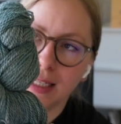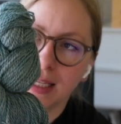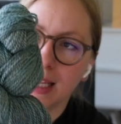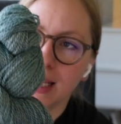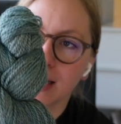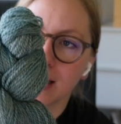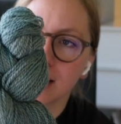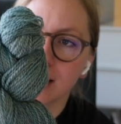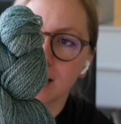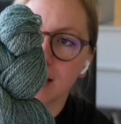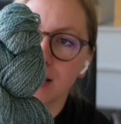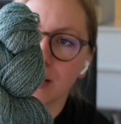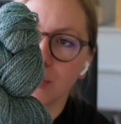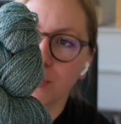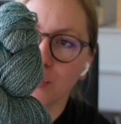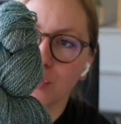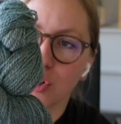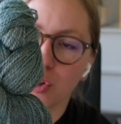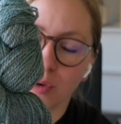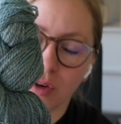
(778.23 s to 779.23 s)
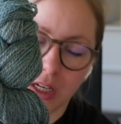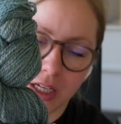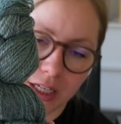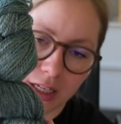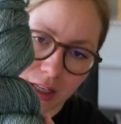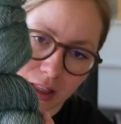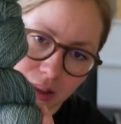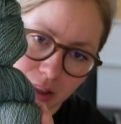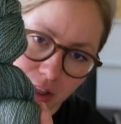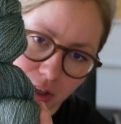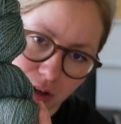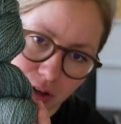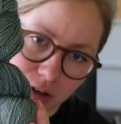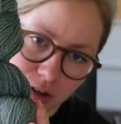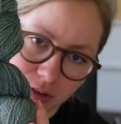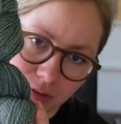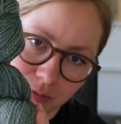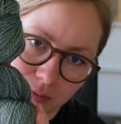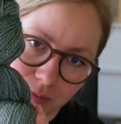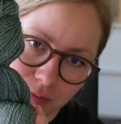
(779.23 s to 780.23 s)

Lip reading: hints of green in there.